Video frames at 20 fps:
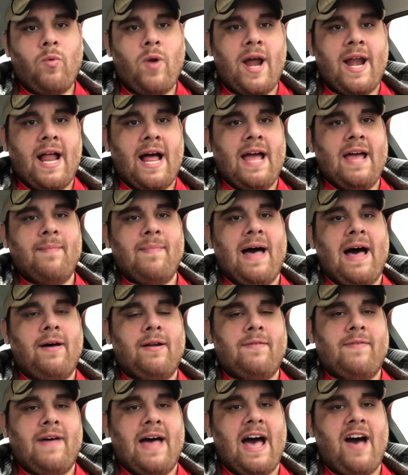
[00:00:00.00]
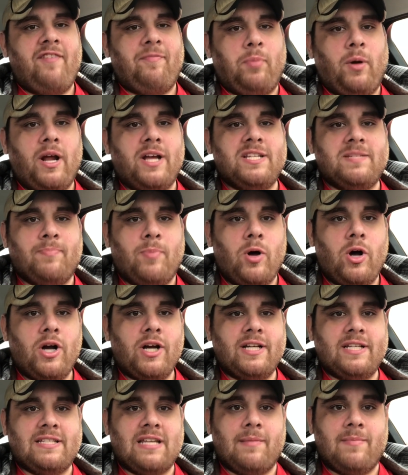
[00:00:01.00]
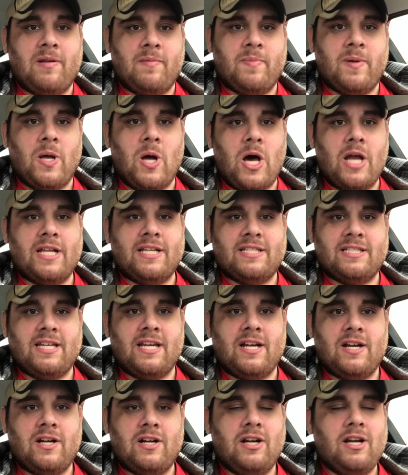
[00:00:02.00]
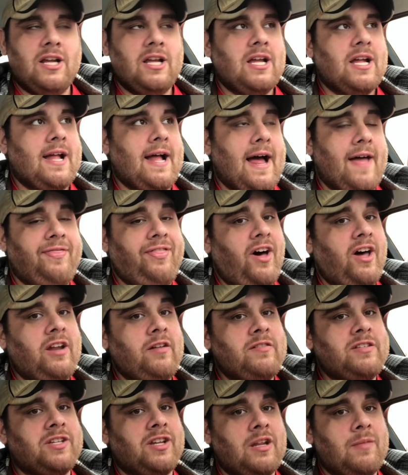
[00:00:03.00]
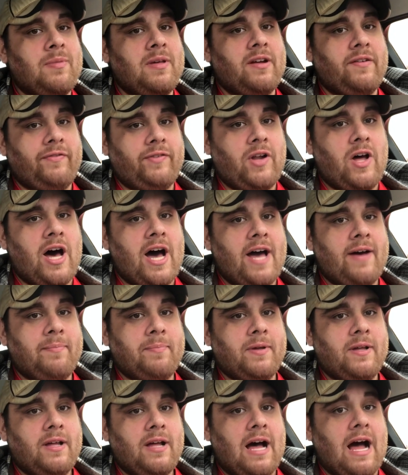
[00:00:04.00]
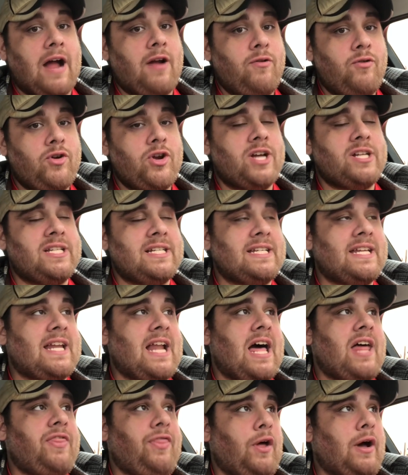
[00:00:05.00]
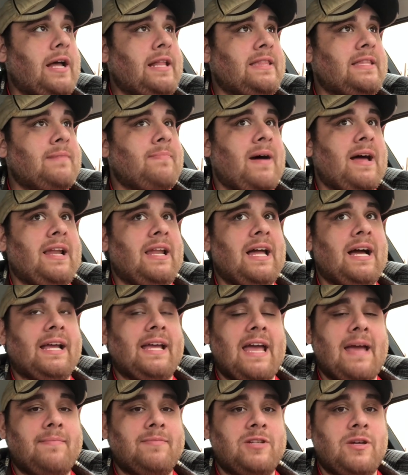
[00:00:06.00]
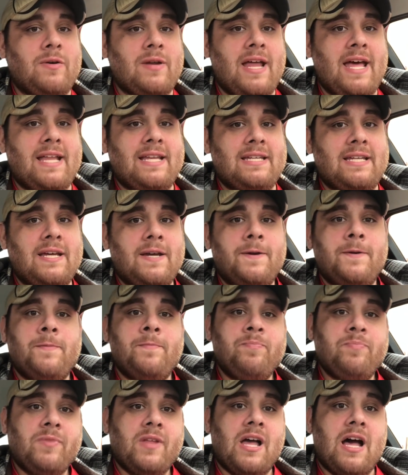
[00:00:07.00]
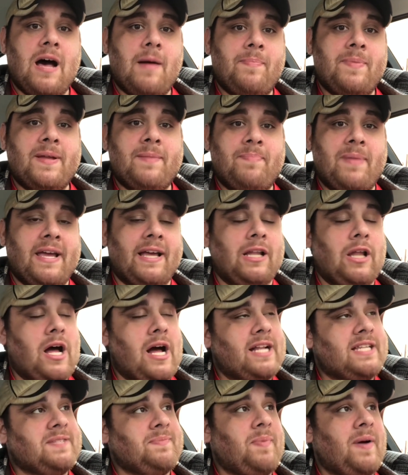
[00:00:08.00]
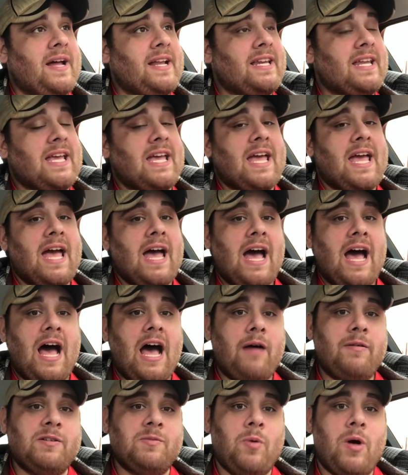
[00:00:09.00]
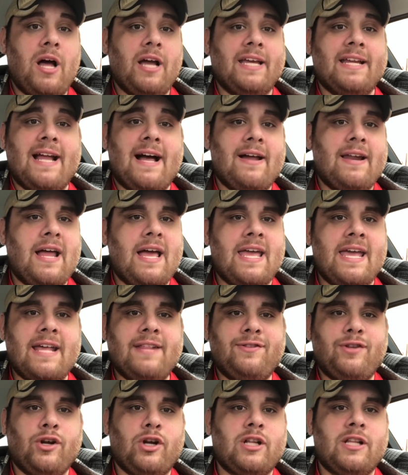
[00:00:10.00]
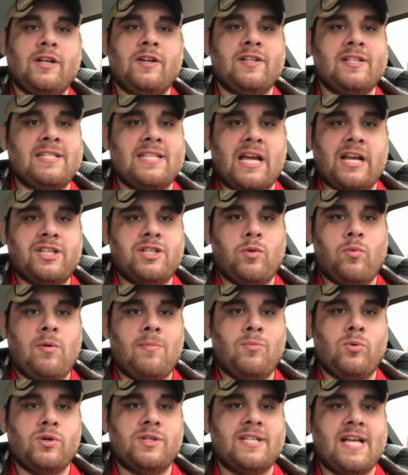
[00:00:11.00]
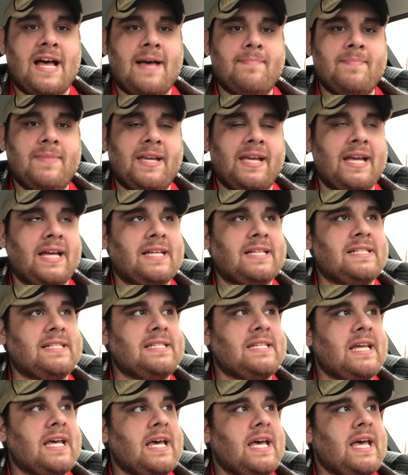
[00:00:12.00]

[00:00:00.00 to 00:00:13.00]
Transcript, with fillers: right, I am out of half price books. I'm going to be honest here. I thought it was going to be a flop. I really did. I thought that my luck came to an end up at Big Lots, but I was walking out and I hit their clearance section one more time because